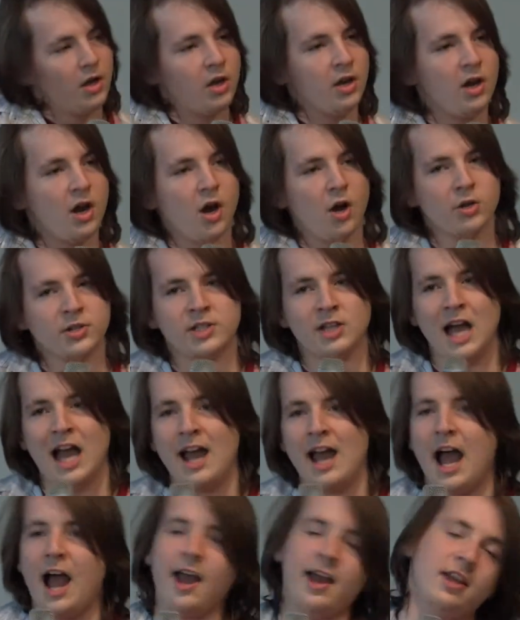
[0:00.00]
You know, so
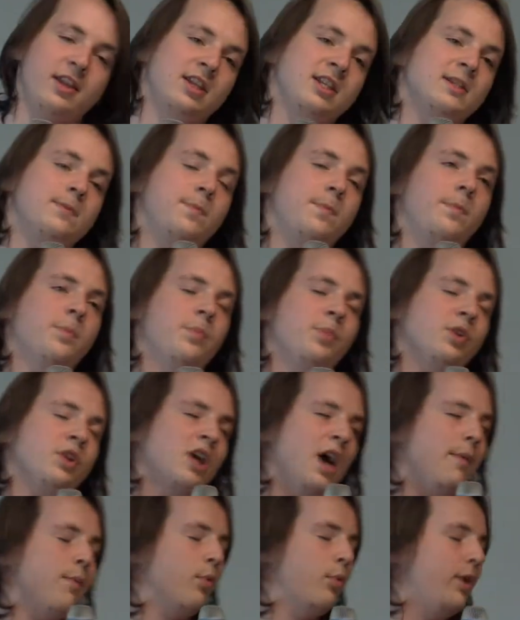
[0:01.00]
this
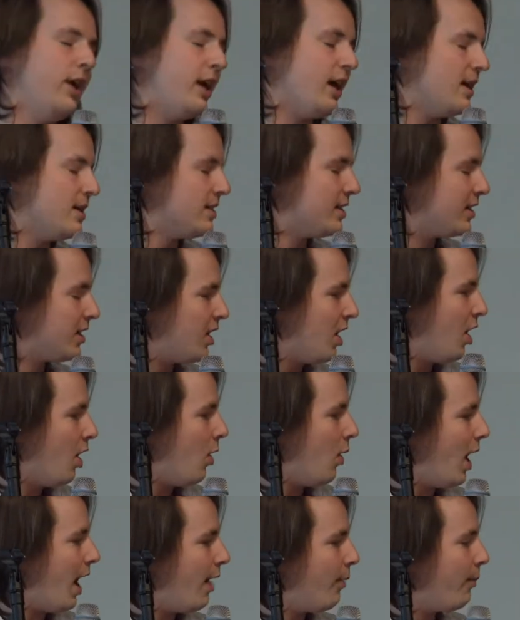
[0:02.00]
couple weekends
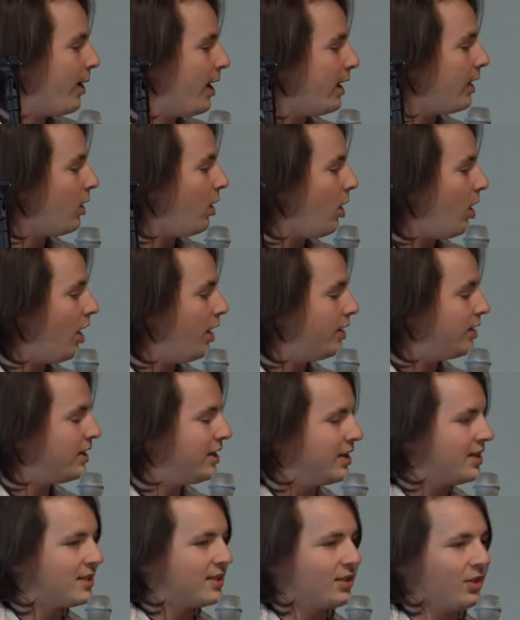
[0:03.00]
ago, I went on
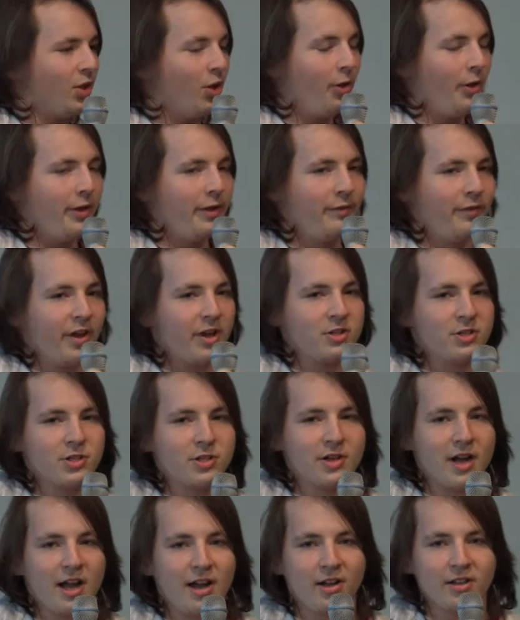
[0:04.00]
this little
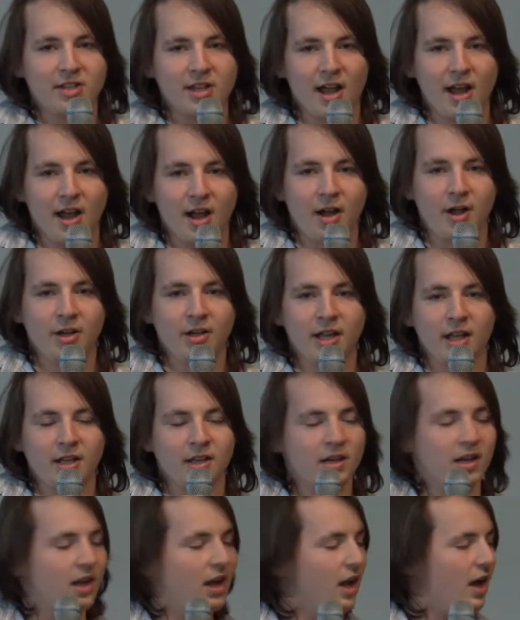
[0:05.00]
adventure out of town,
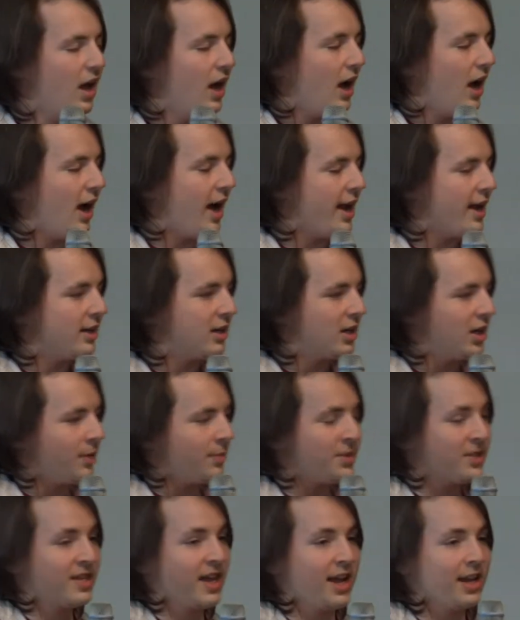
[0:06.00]
and I ended
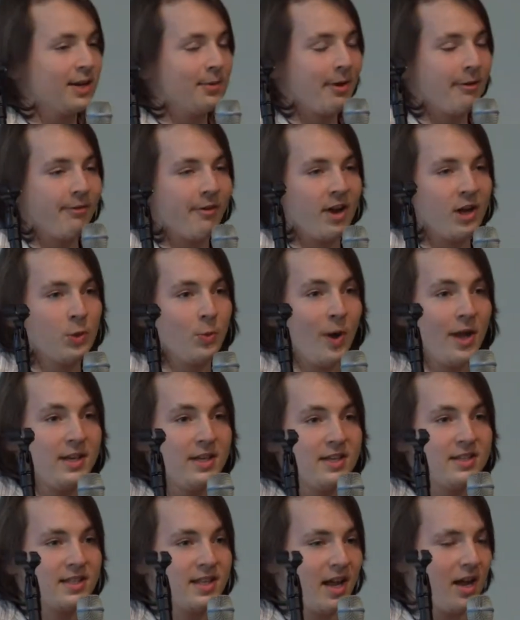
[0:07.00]
up staying at my friend
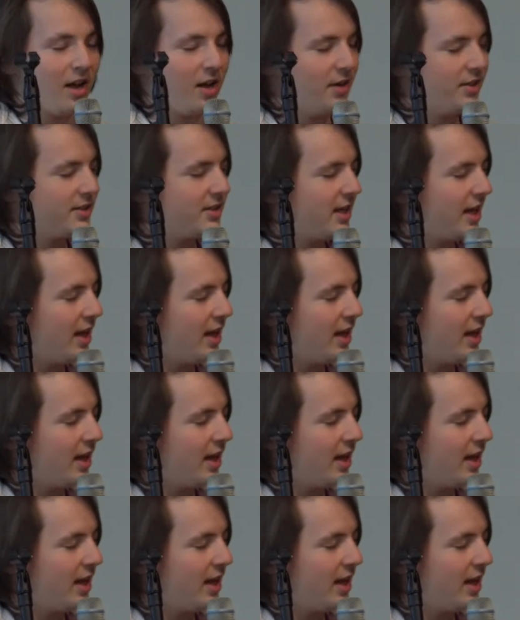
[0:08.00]
Wendy's house.